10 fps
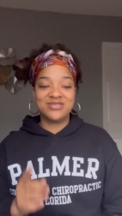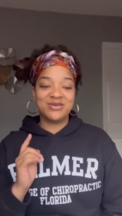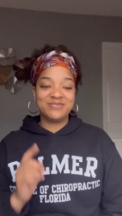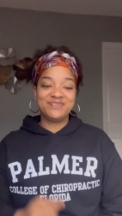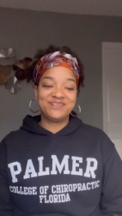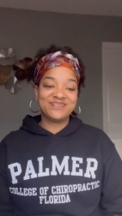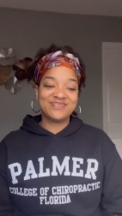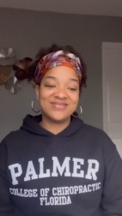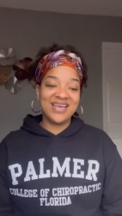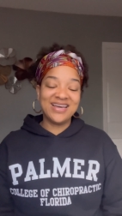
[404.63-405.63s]
So
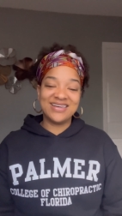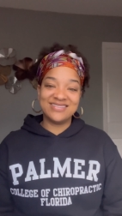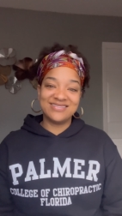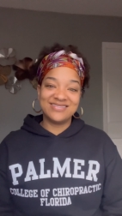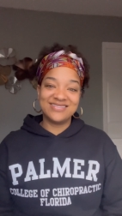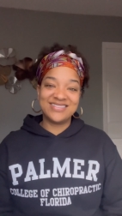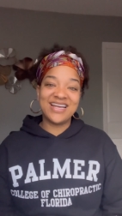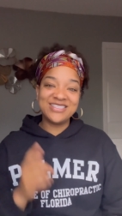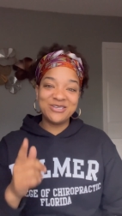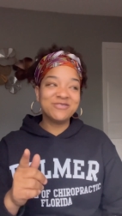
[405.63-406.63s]
yeah,
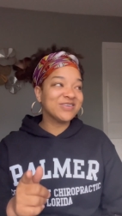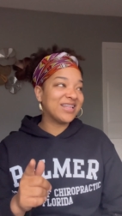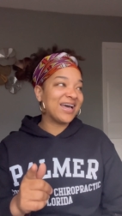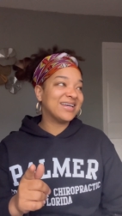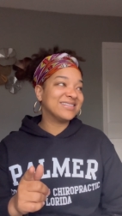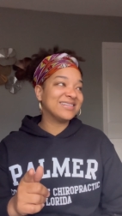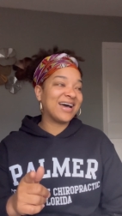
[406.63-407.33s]
stay tuned for that.